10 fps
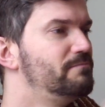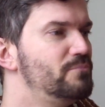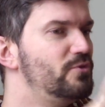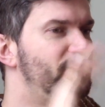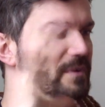
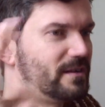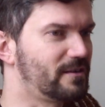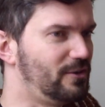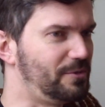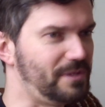
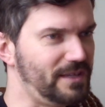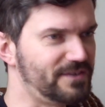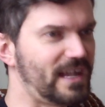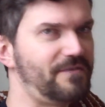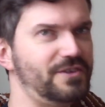movement globally
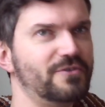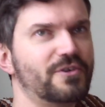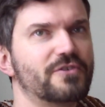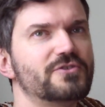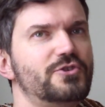of savvy
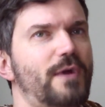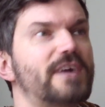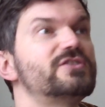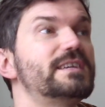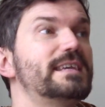do-gooders who
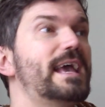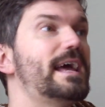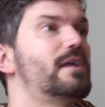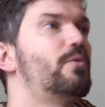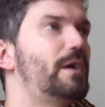actually
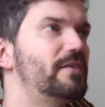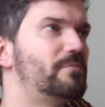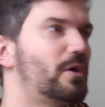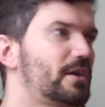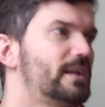get a way
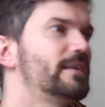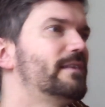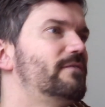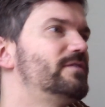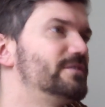of
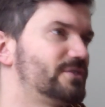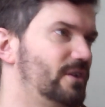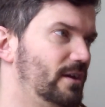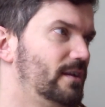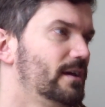marketing that feels
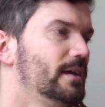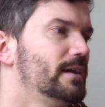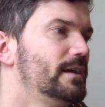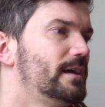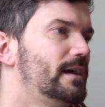good,
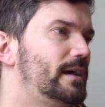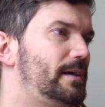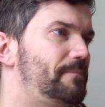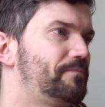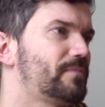
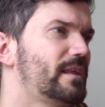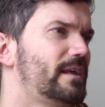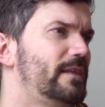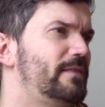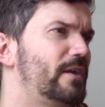and
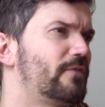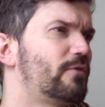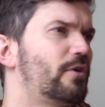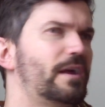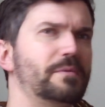
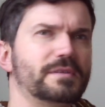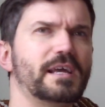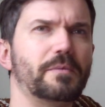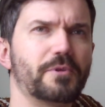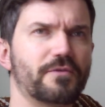therefore are able
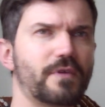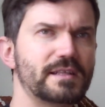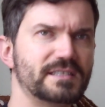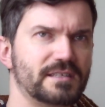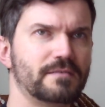to help their
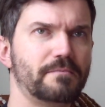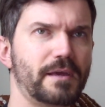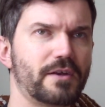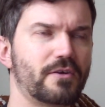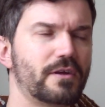friends
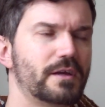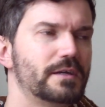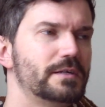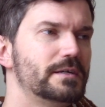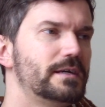better.
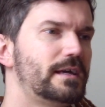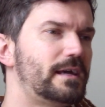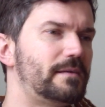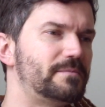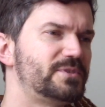
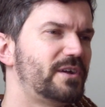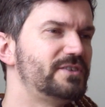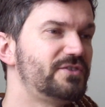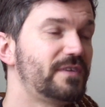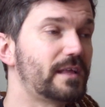So
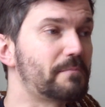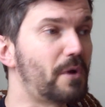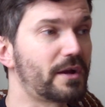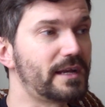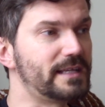I just feel like
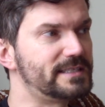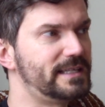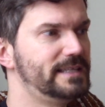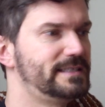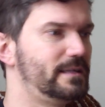marketing
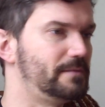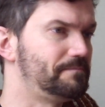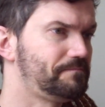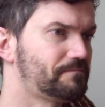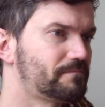is
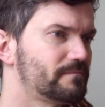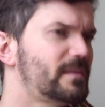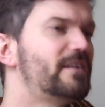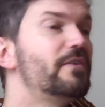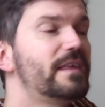the
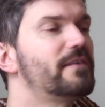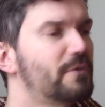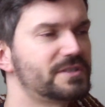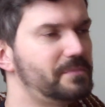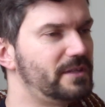and then
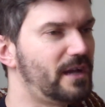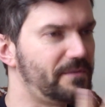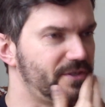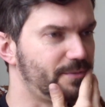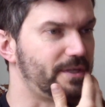of course, the
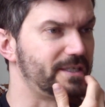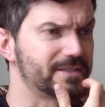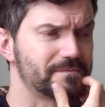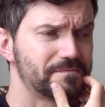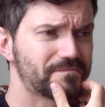obvious one
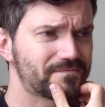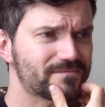is,